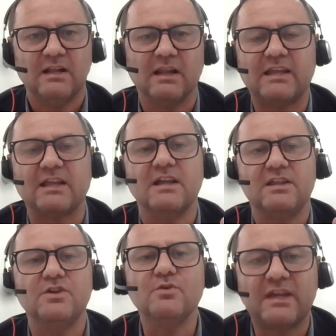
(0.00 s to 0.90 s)
Like,
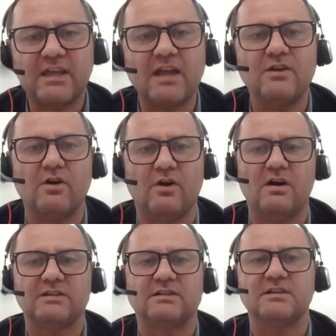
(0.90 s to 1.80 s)
you
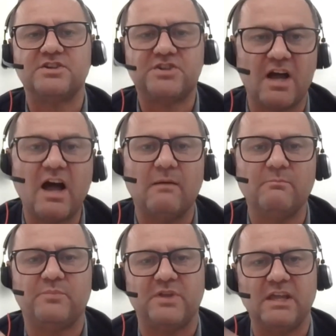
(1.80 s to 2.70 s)
cannot
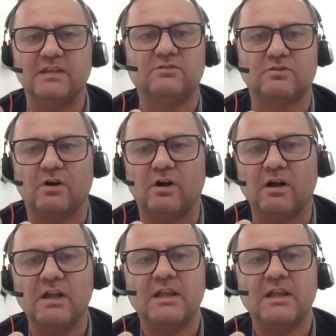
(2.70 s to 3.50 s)
jump into